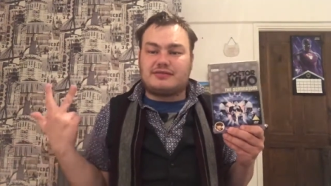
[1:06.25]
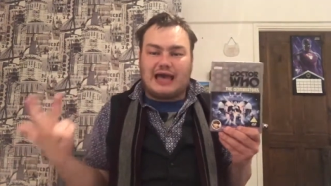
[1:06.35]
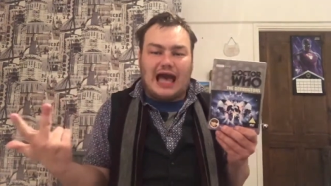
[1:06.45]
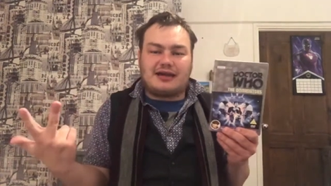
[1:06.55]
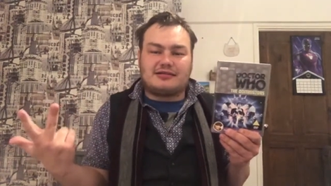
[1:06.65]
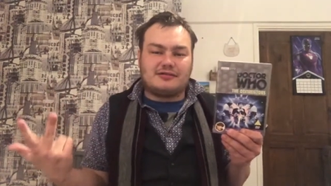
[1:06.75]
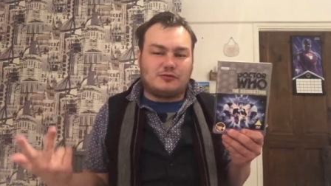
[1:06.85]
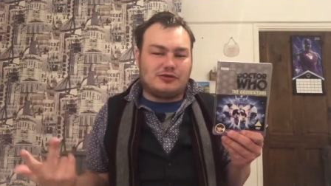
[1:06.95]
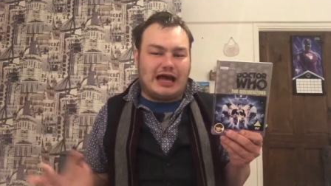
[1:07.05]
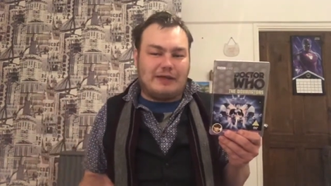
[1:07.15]
The actors
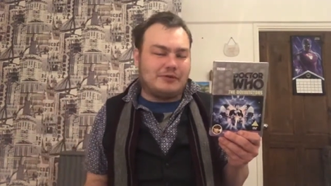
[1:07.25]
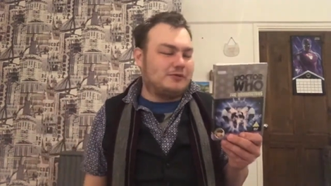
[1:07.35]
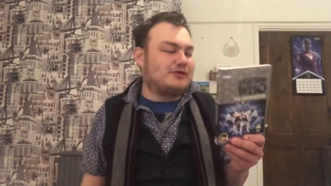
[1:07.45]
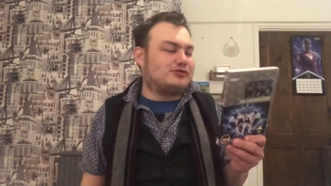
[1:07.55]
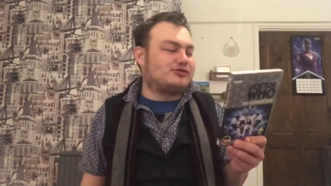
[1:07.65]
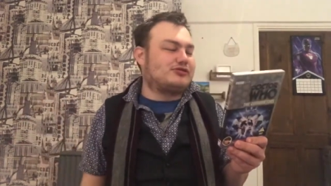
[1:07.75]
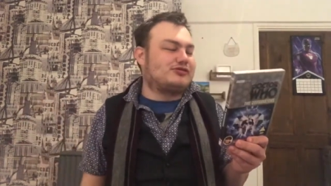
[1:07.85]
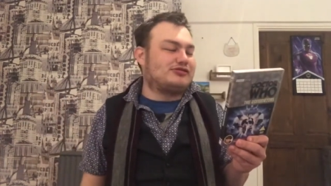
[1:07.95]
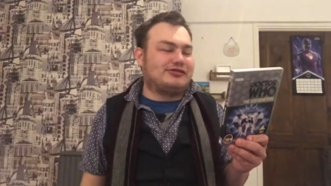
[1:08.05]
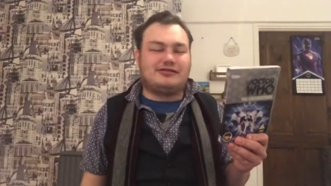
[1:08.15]
weren't happy with the
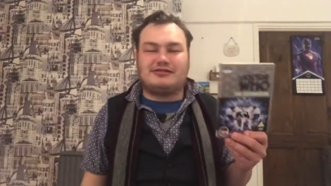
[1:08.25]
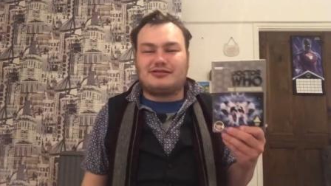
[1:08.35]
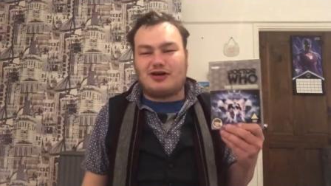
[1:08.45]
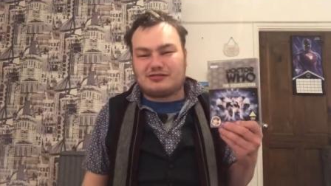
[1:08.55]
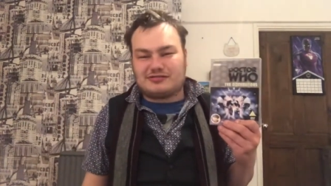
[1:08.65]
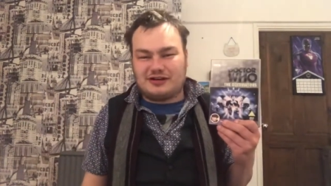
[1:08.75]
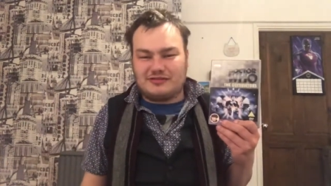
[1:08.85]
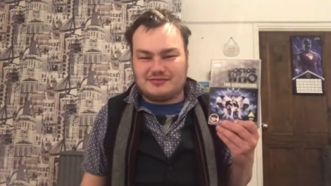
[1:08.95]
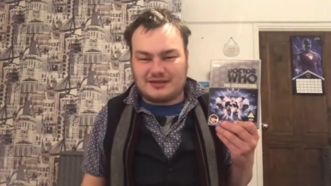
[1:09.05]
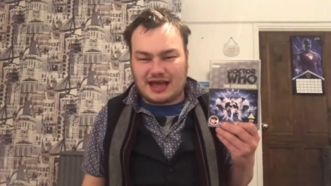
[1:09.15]
certain
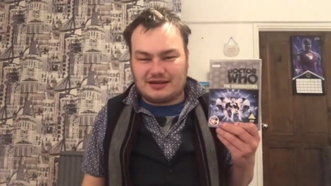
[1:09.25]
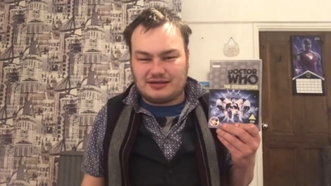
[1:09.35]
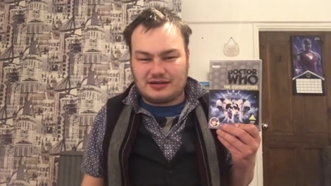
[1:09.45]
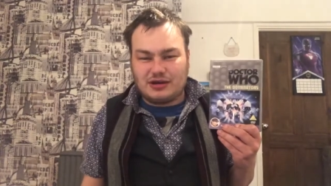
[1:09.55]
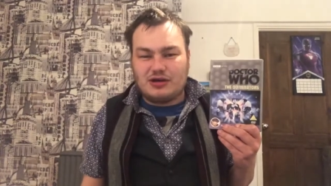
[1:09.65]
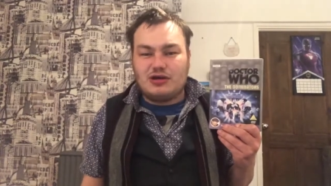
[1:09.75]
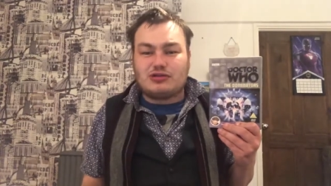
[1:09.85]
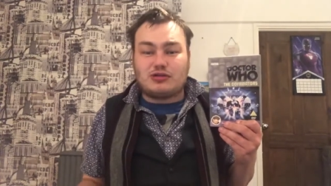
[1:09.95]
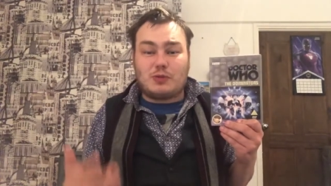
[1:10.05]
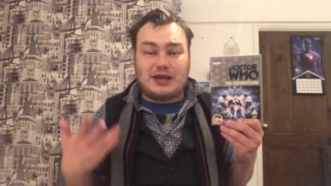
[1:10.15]
costumes and
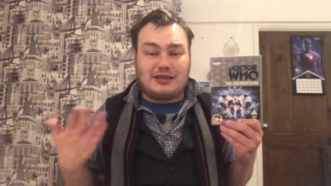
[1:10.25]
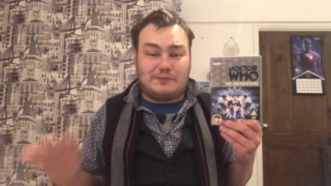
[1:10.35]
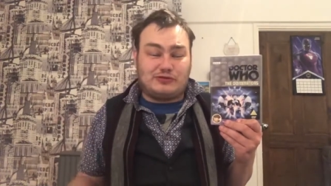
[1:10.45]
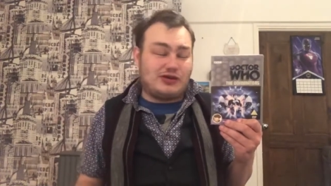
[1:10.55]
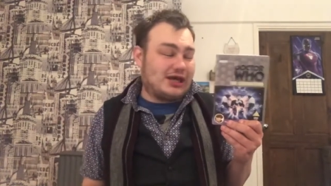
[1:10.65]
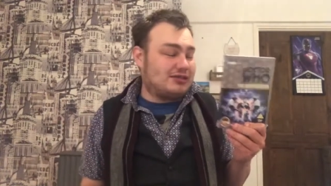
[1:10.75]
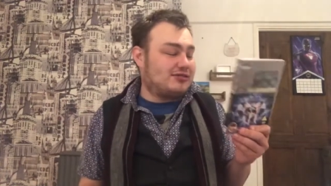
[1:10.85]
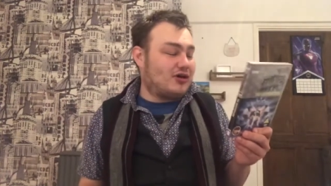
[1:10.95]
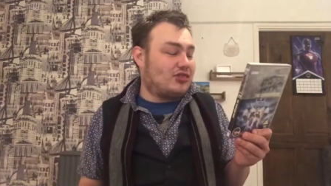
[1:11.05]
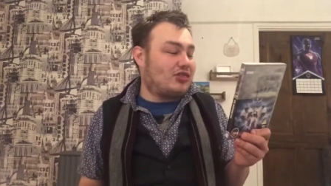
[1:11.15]
the way they portrayed
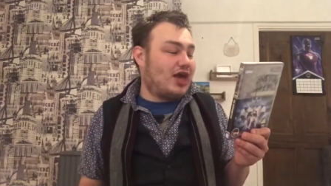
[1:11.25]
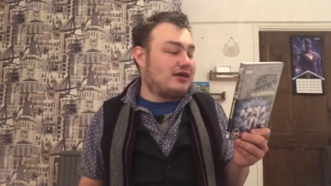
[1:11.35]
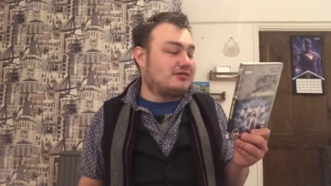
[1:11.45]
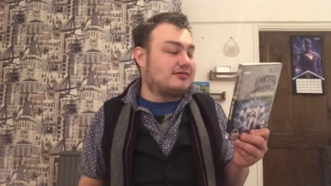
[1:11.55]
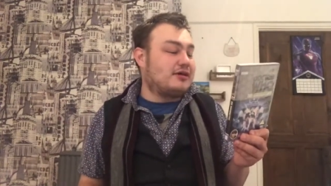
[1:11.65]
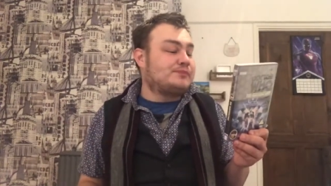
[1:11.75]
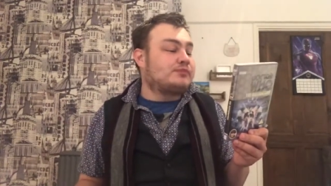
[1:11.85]
certain things.